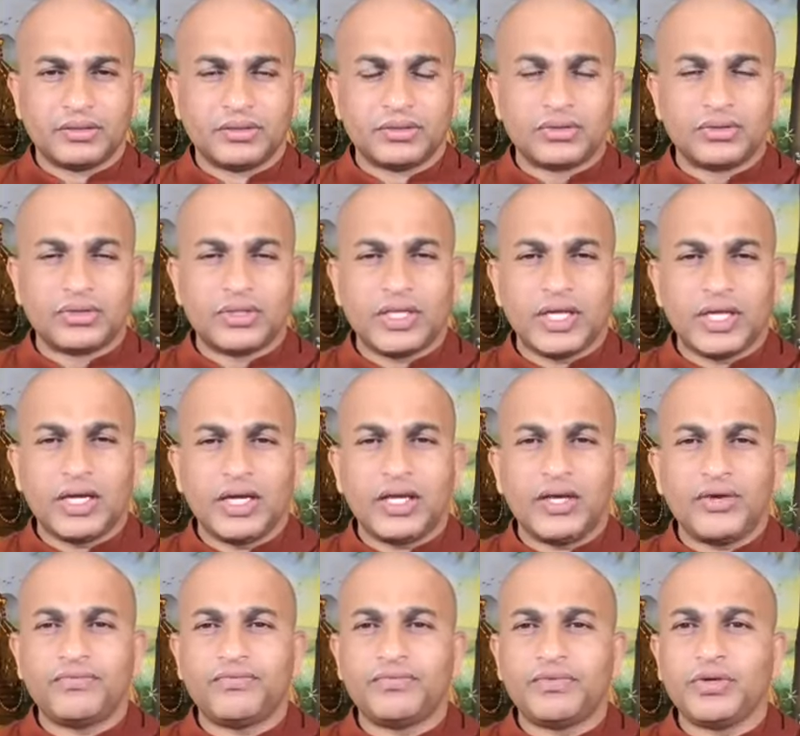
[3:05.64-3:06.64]
So then
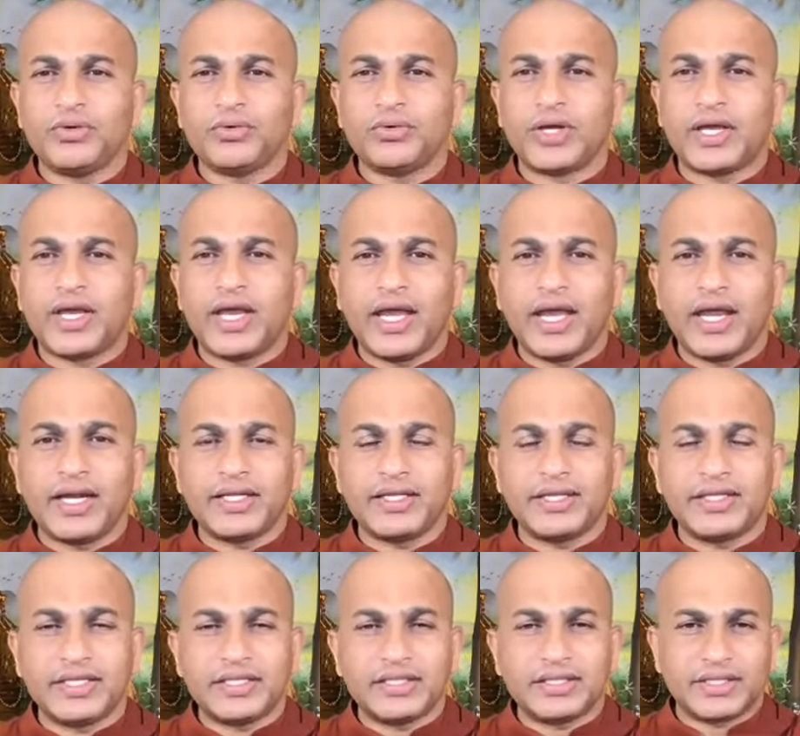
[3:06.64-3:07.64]
if you
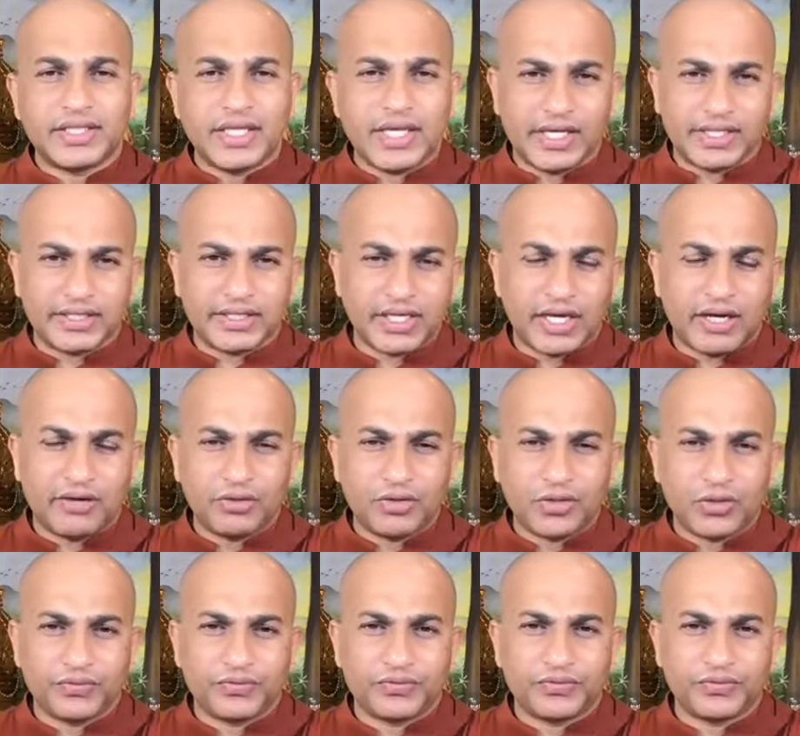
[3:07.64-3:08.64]
gain these things out
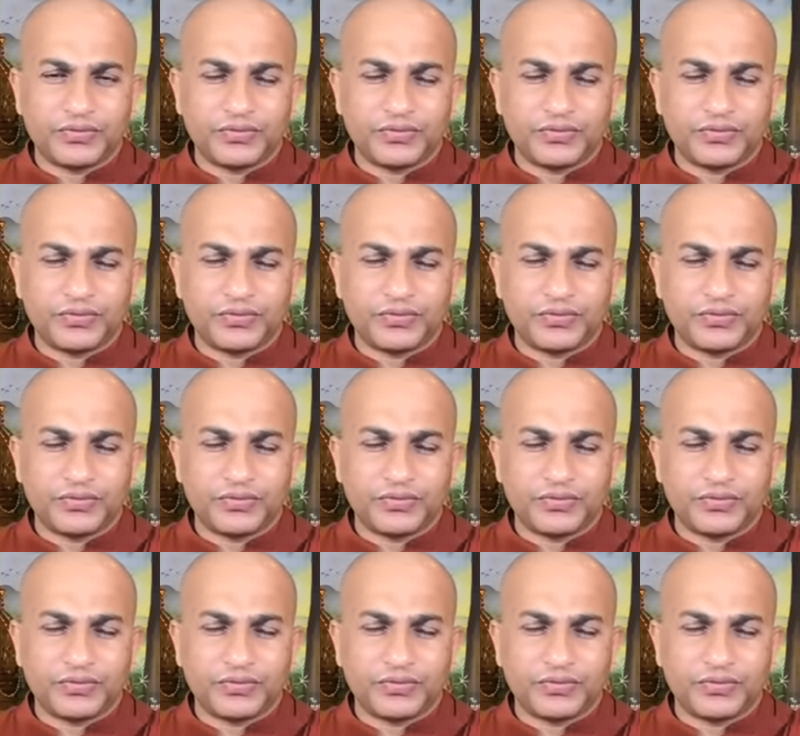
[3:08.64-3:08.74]
of